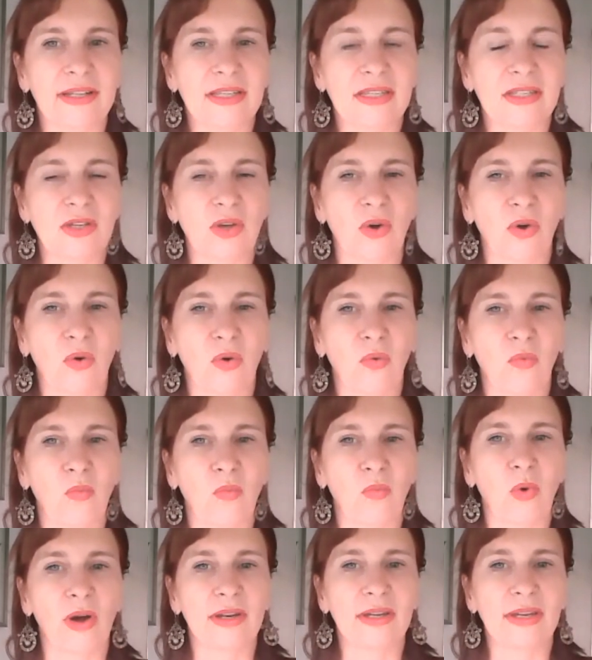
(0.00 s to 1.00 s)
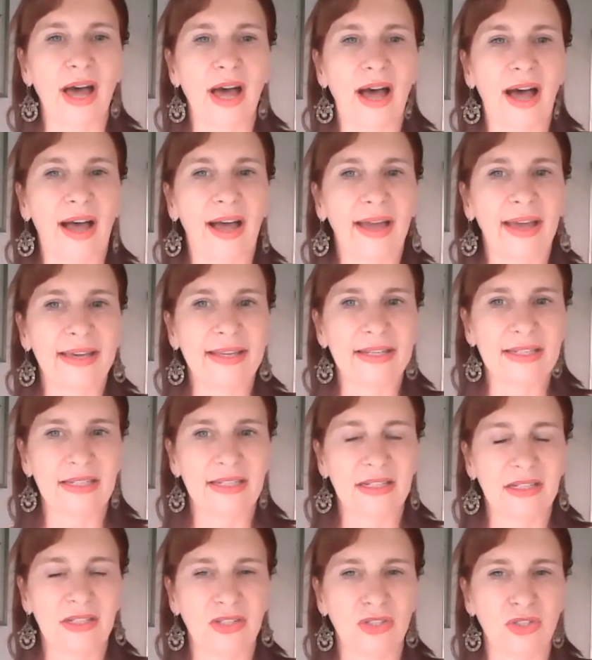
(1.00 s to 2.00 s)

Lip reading: So what I needed